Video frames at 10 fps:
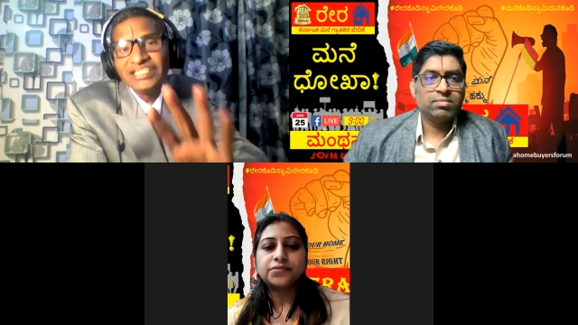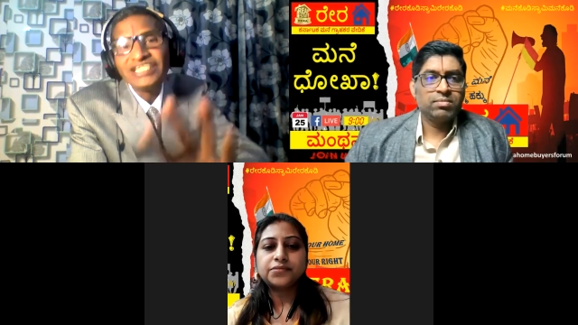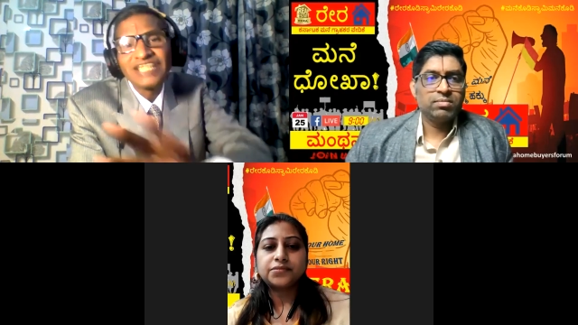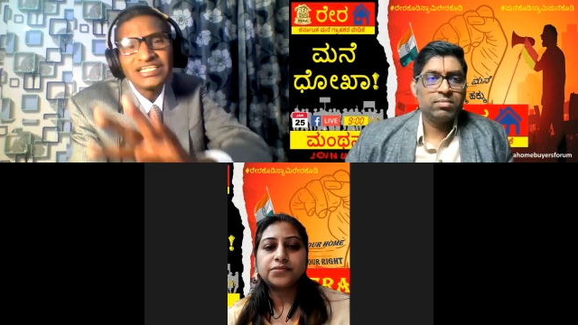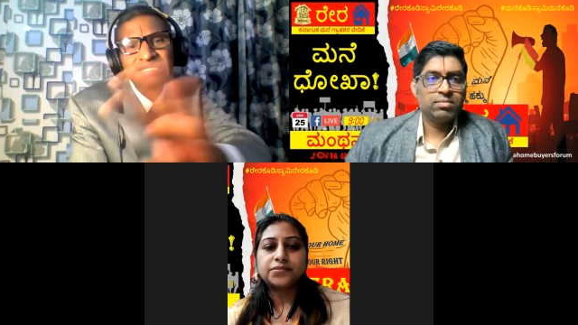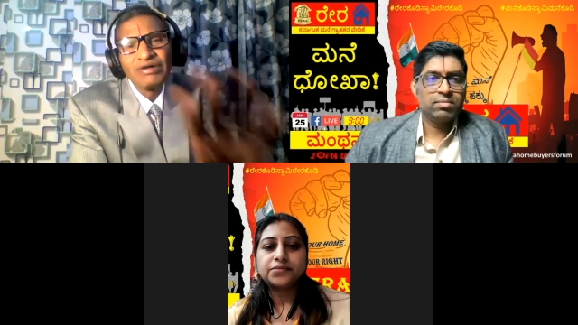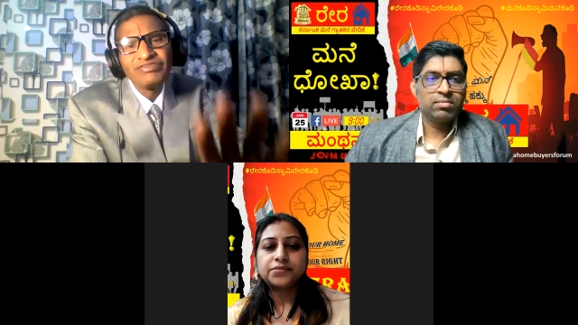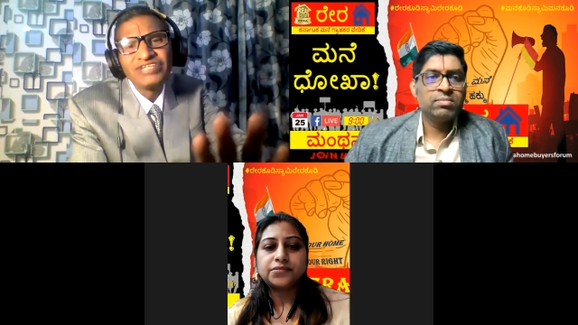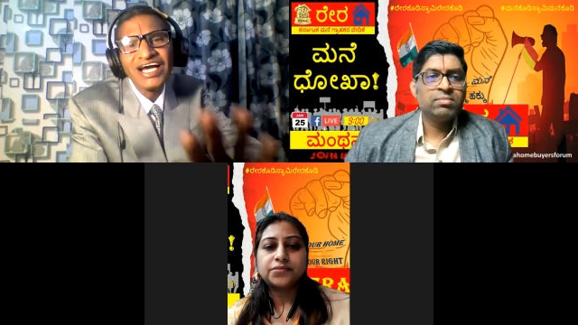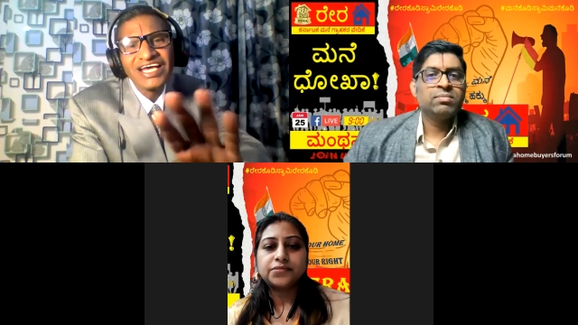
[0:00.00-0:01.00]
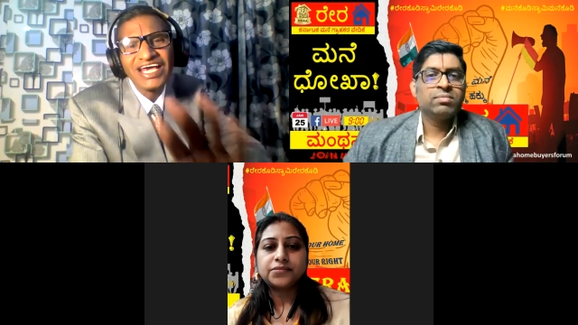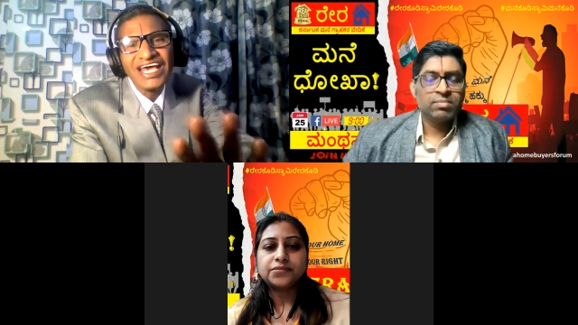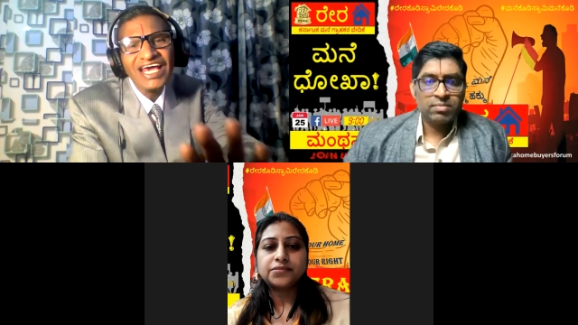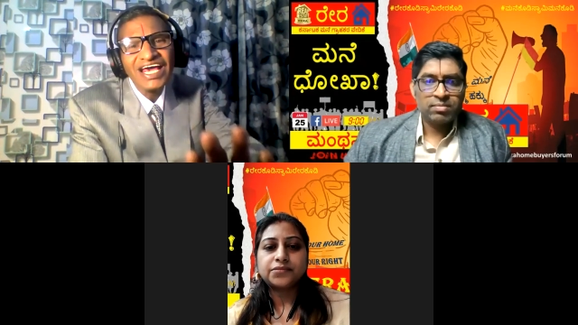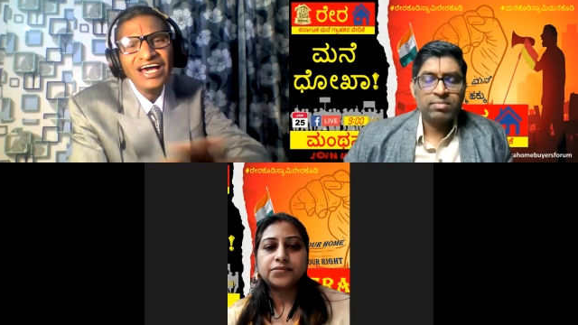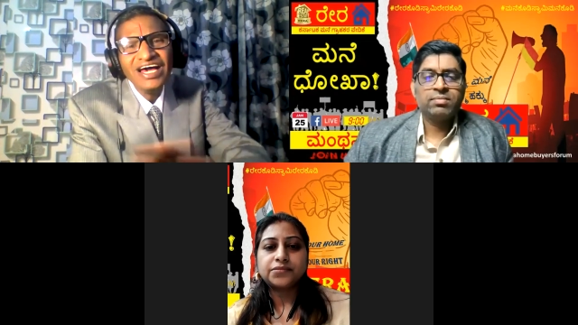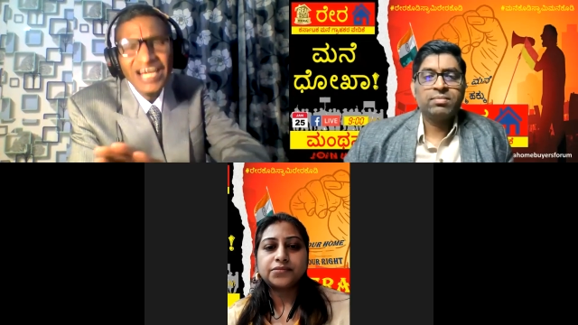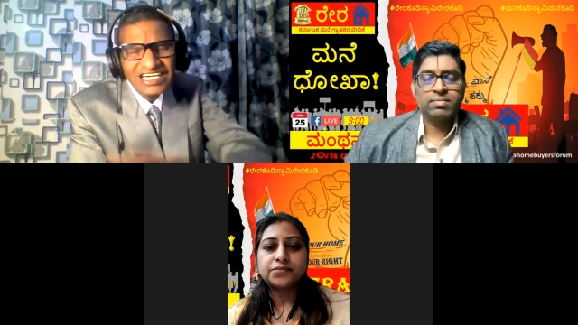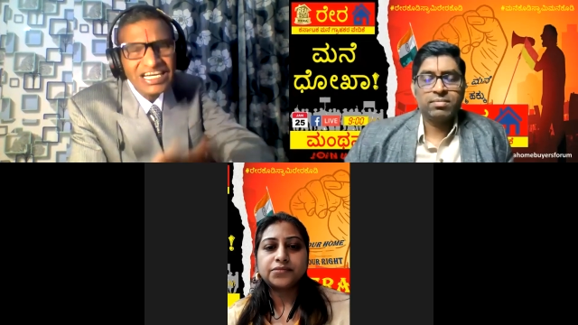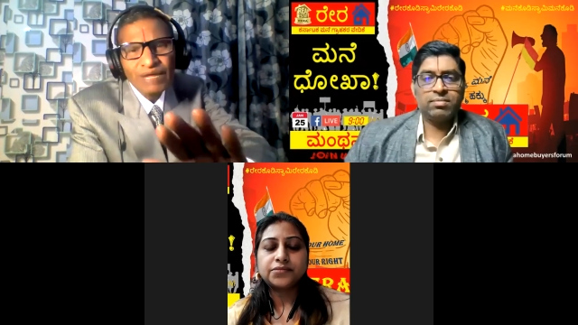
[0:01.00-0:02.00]
Speaker 1: These are some of the key
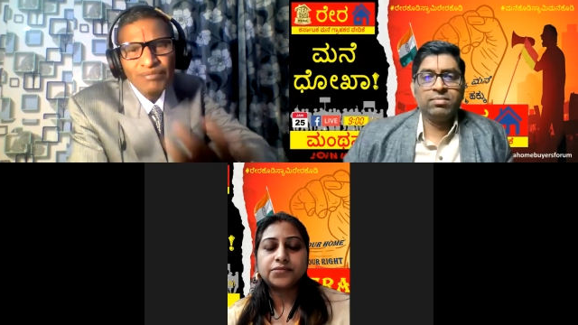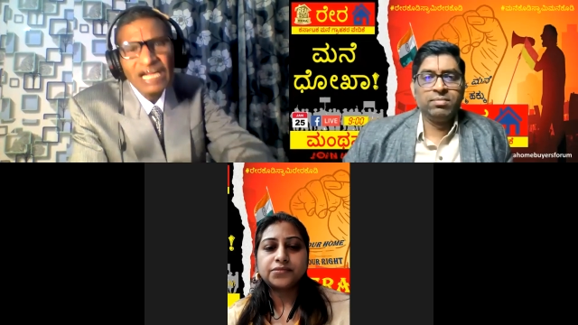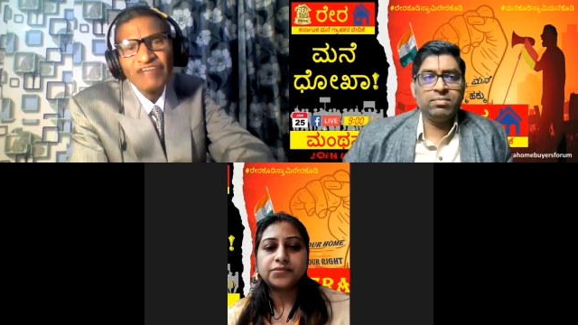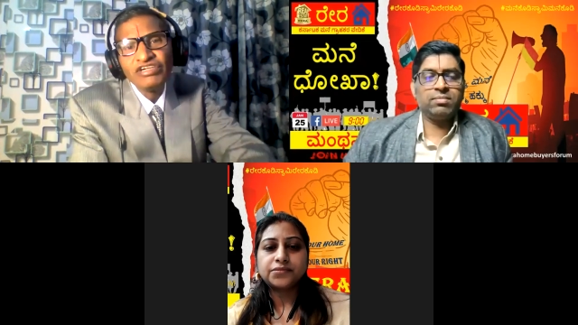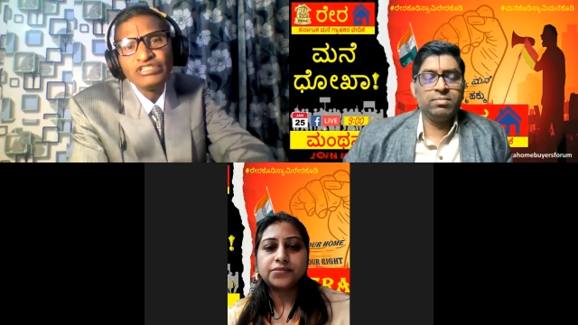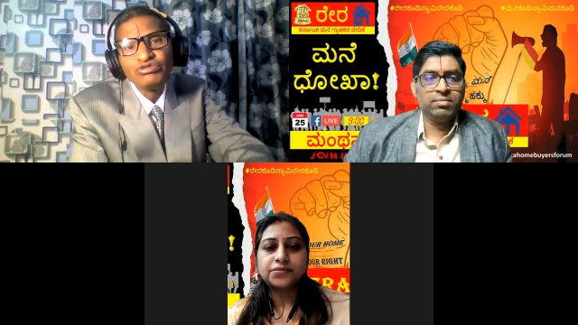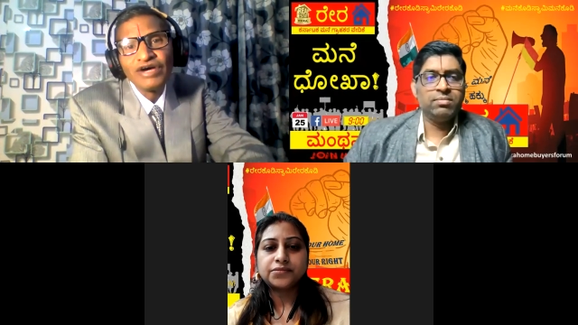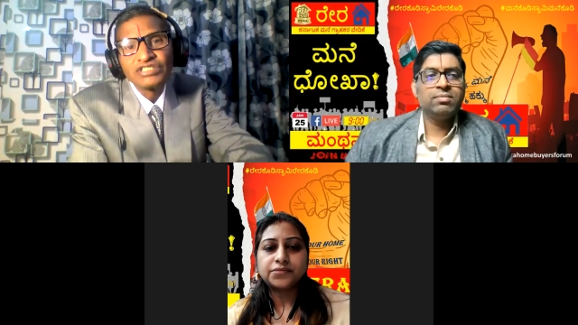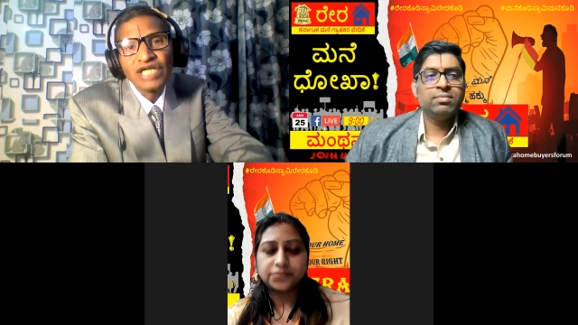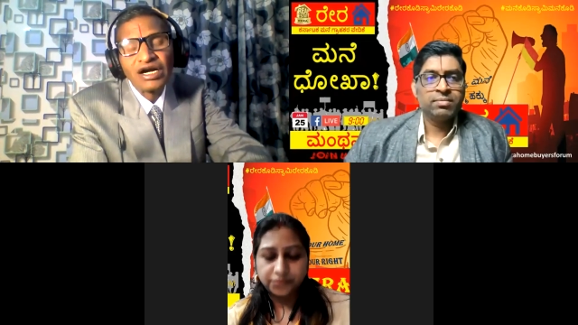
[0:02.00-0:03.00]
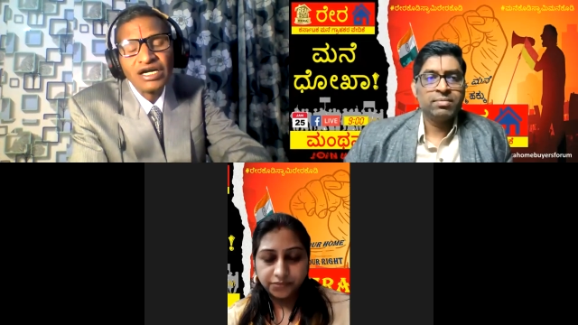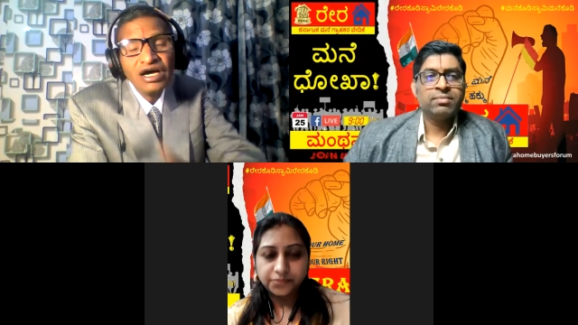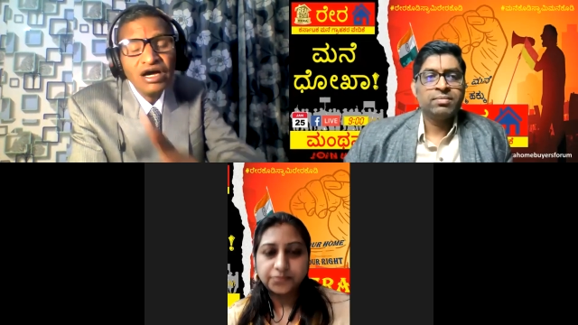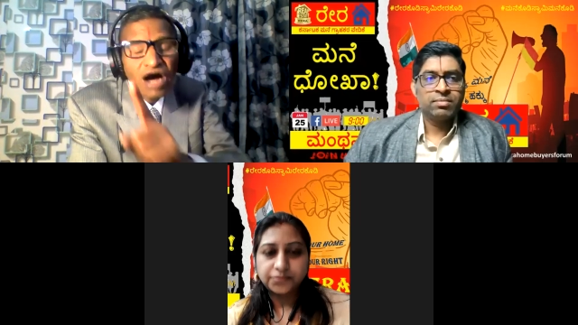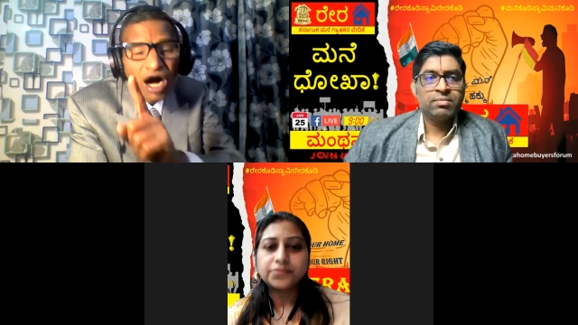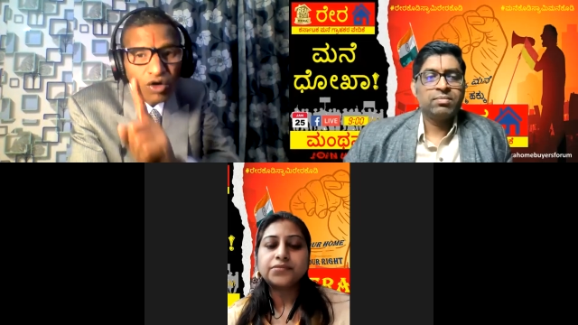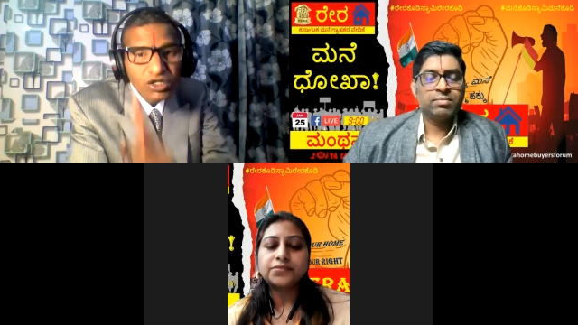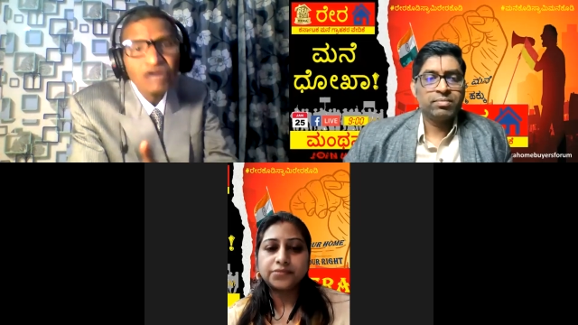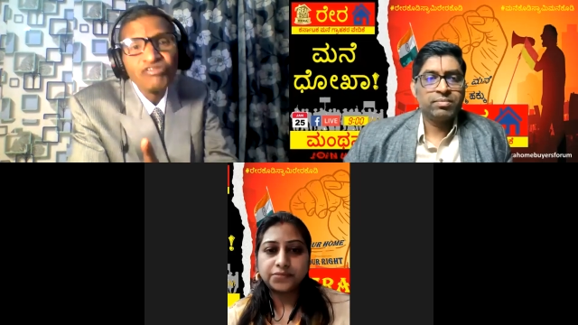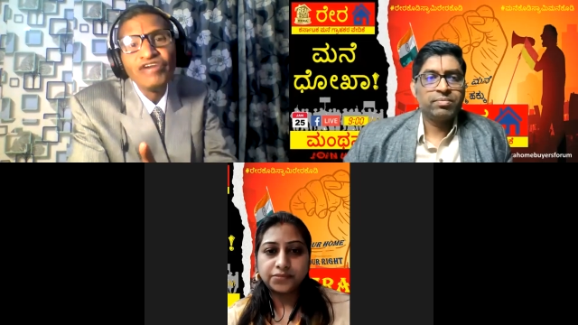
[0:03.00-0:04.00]
interim relief which we have sought,
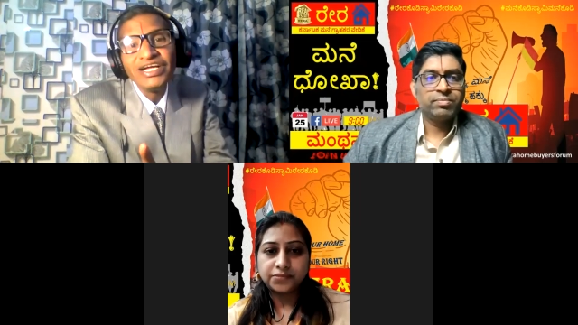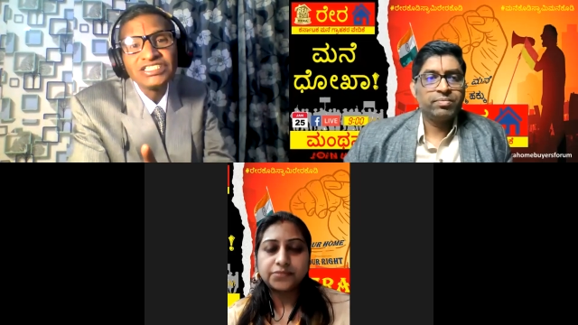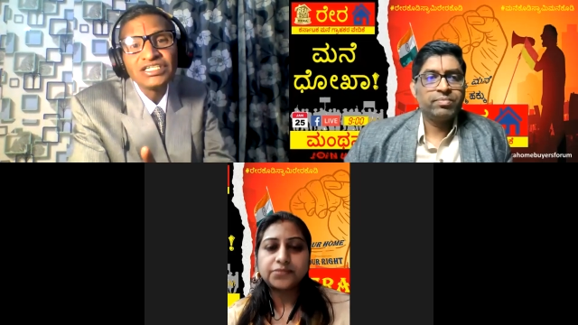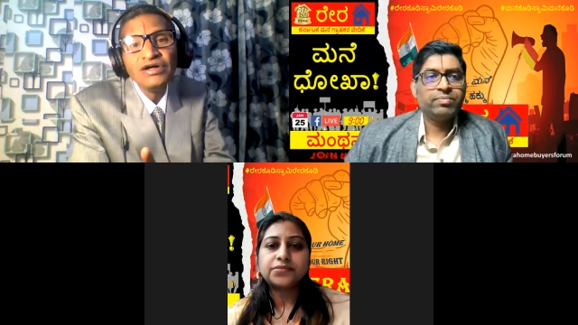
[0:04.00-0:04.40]
out of which